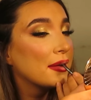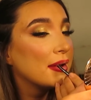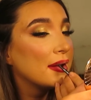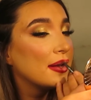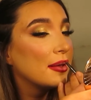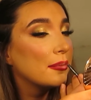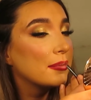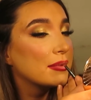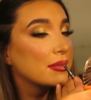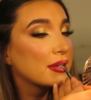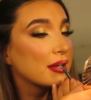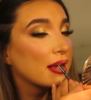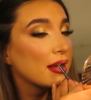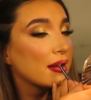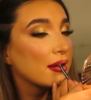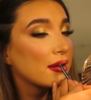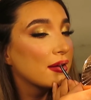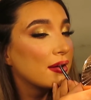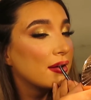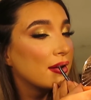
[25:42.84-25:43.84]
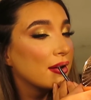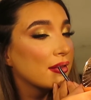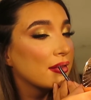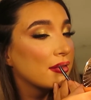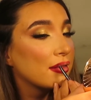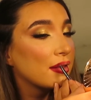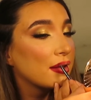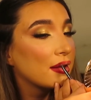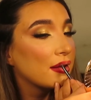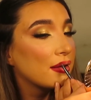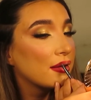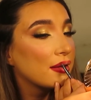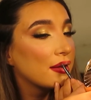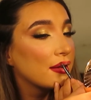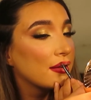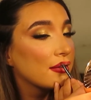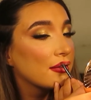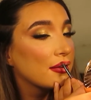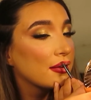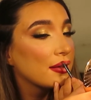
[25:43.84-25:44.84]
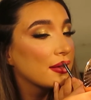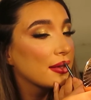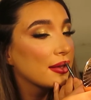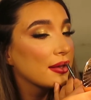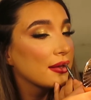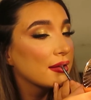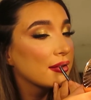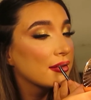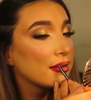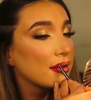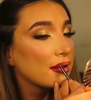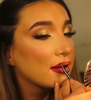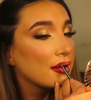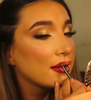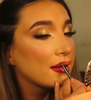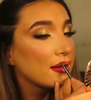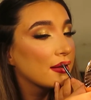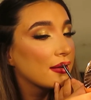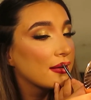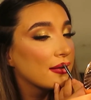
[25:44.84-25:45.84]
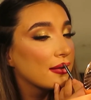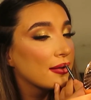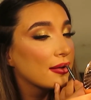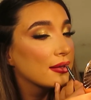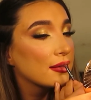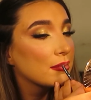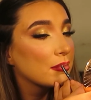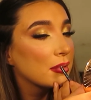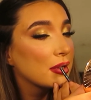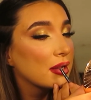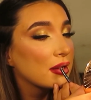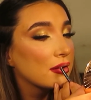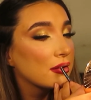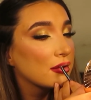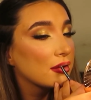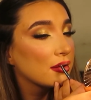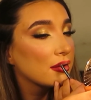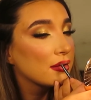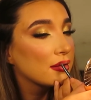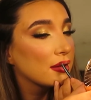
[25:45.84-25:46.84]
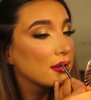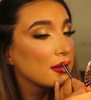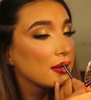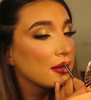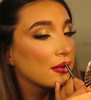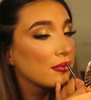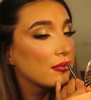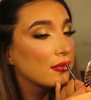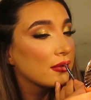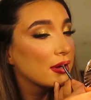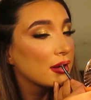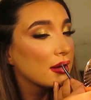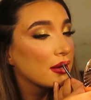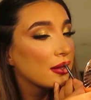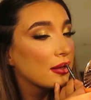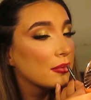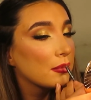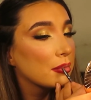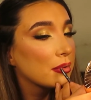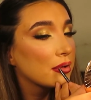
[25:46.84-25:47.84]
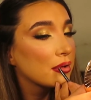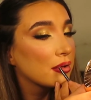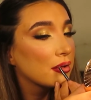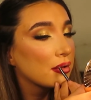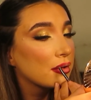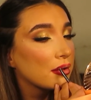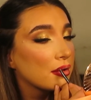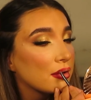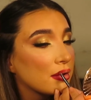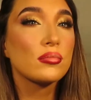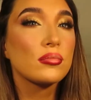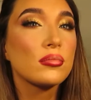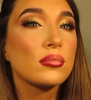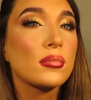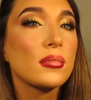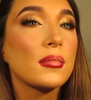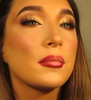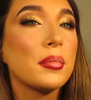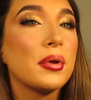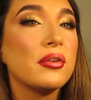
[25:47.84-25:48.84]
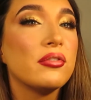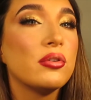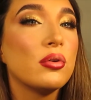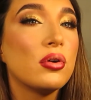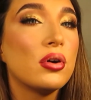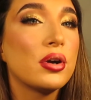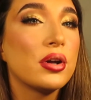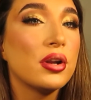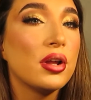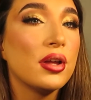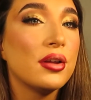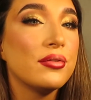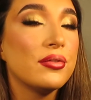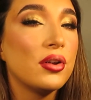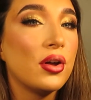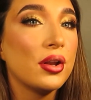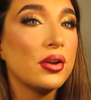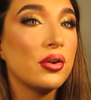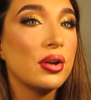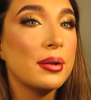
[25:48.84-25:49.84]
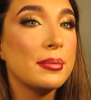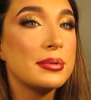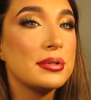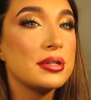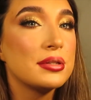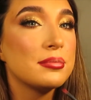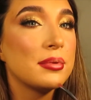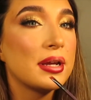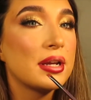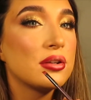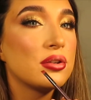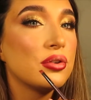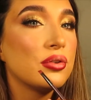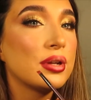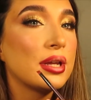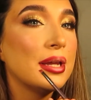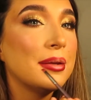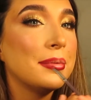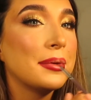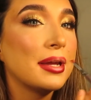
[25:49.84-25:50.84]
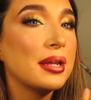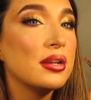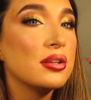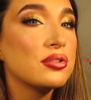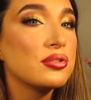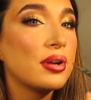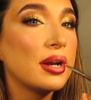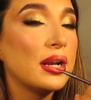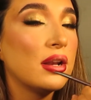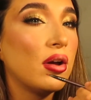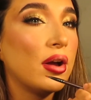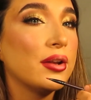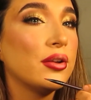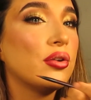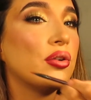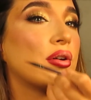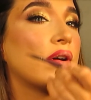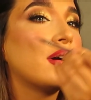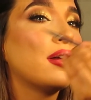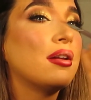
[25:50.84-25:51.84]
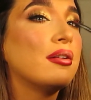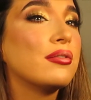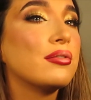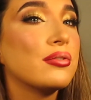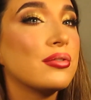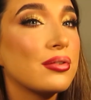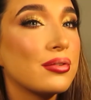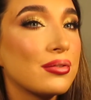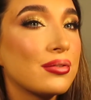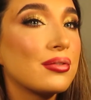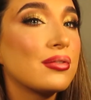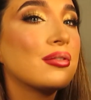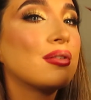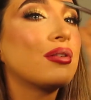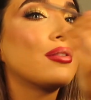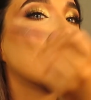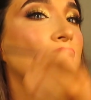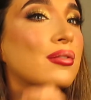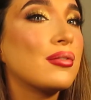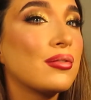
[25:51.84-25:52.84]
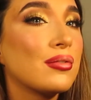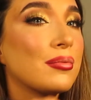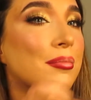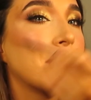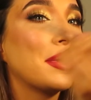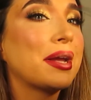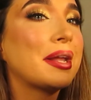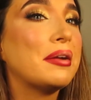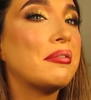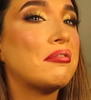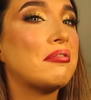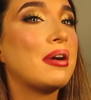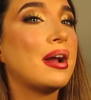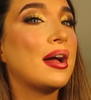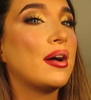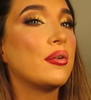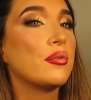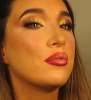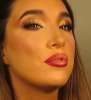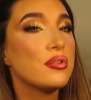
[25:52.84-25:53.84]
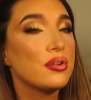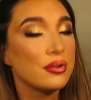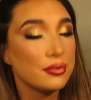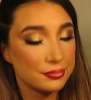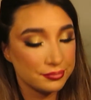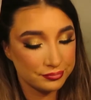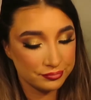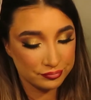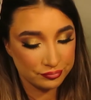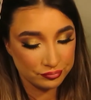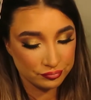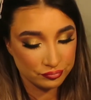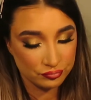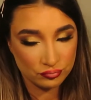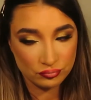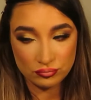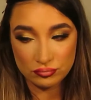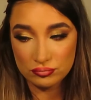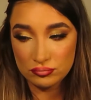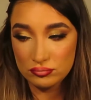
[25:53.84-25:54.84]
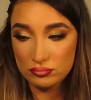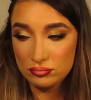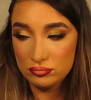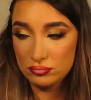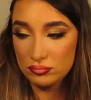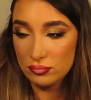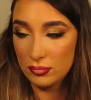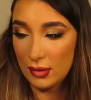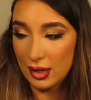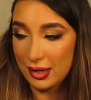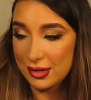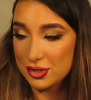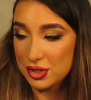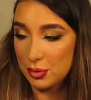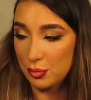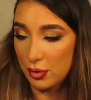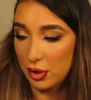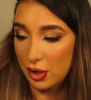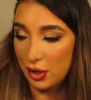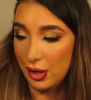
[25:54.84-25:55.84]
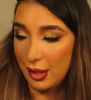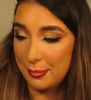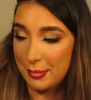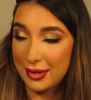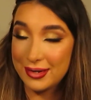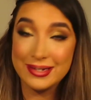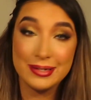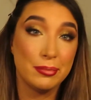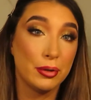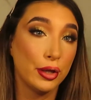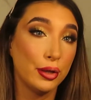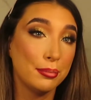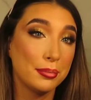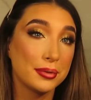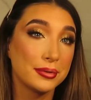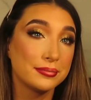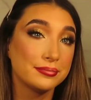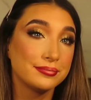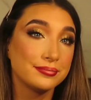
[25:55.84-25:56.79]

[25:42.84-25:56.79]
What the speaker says: lips again higher than they are naturally, so I like a nice big juicy red lip. But if you are going to overline your lips, just make sure you're keeping it in a straight line. You're not kind of making it round. Unless you want to look like Betty Boop.